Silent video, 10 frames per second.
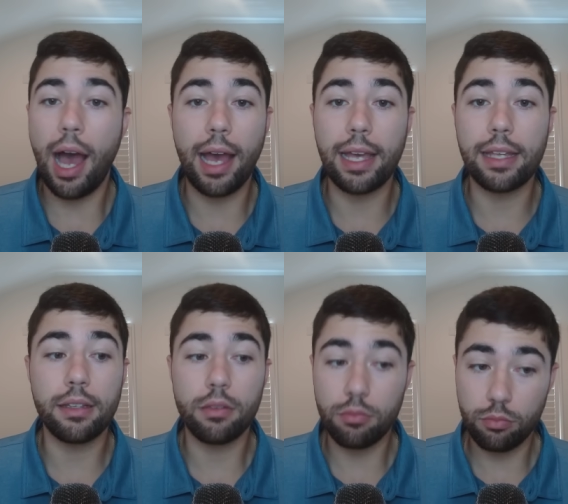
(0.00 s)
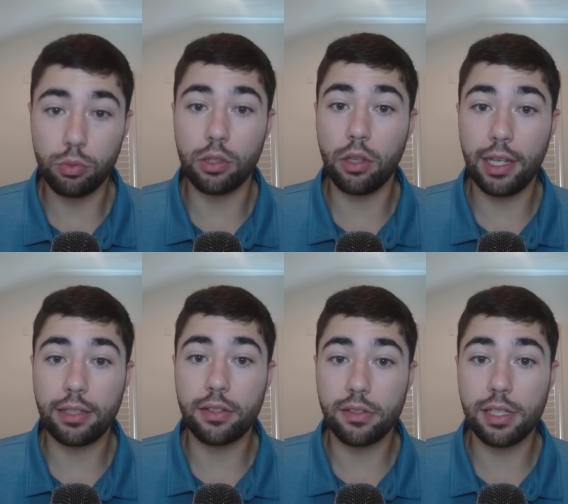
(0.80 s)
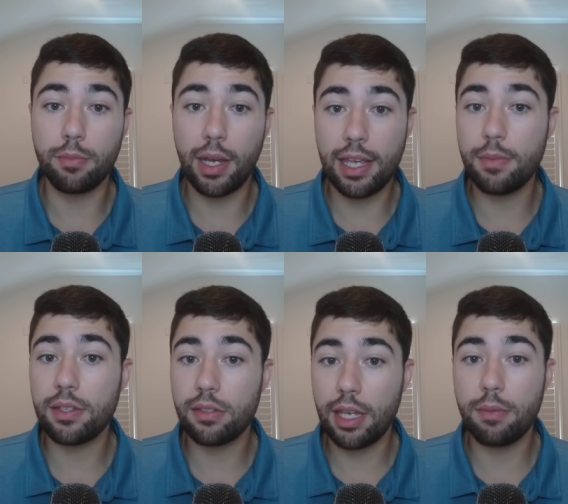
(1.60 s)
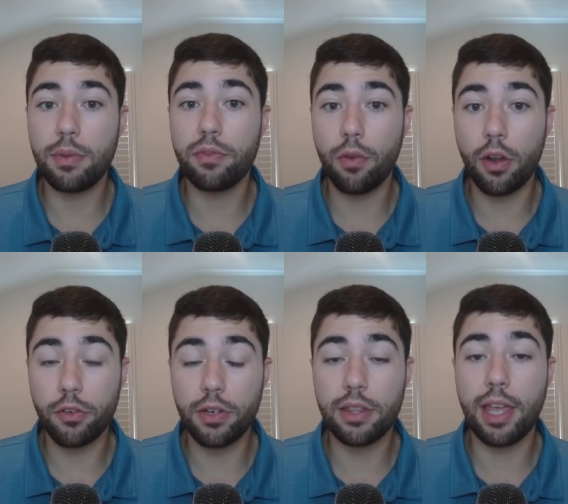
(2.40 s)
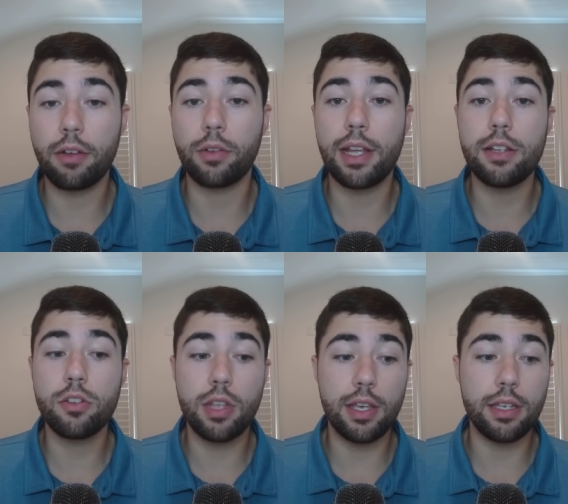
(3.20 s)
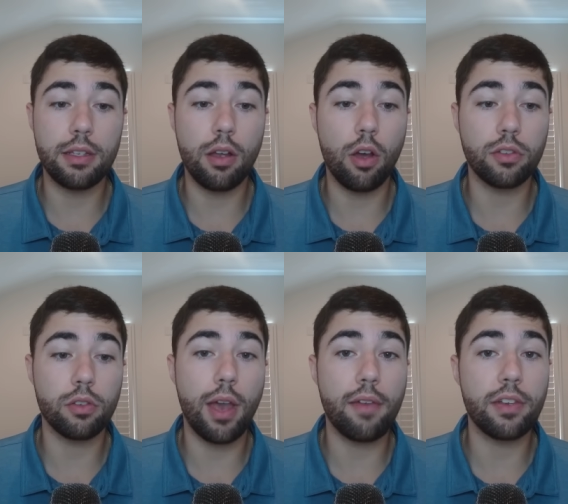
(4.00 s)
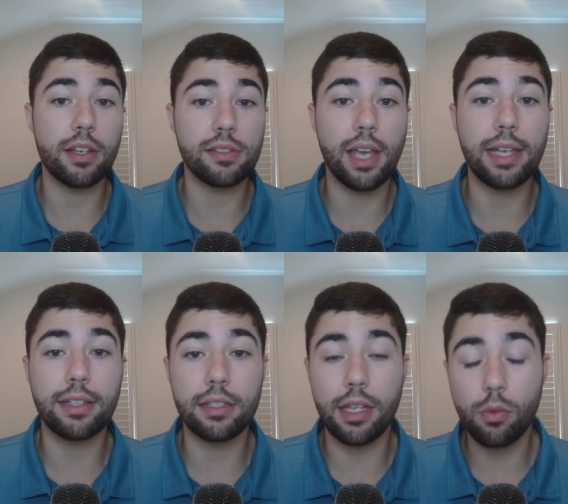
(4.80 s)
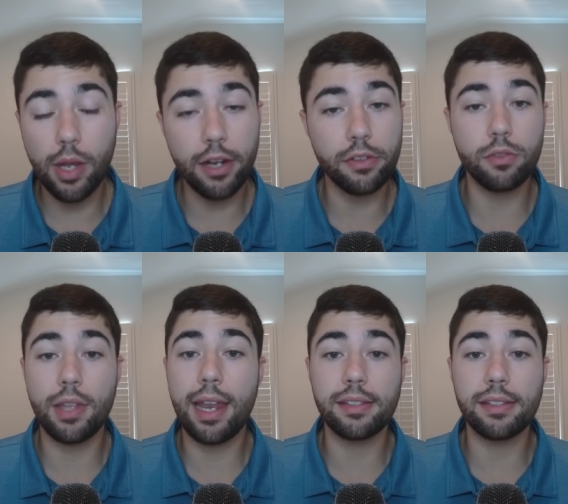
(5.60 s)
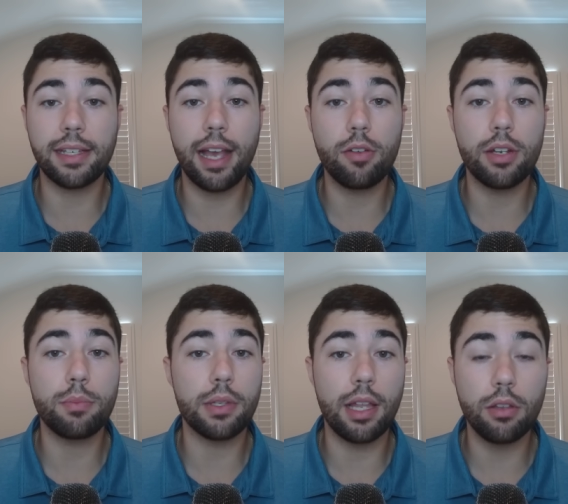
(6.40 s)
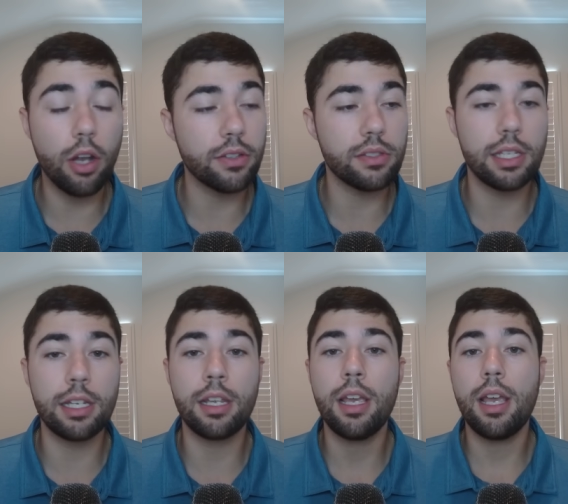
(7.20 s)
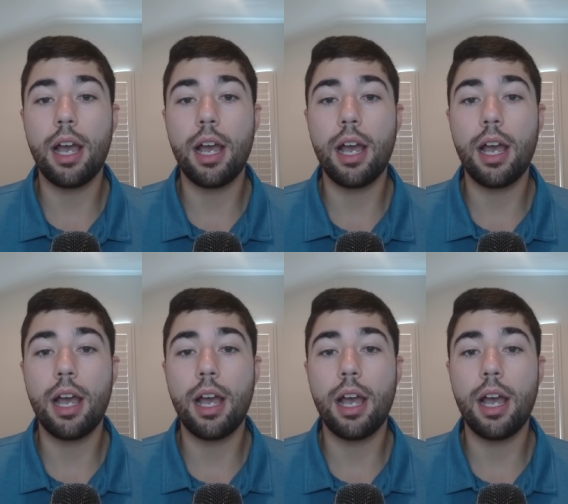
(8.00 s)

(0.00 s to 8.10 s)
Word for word: I would like to see Miami stay underneath that range. They also haven't signed Kel'el Ware, so that hasn't counted. Pelle Larsson.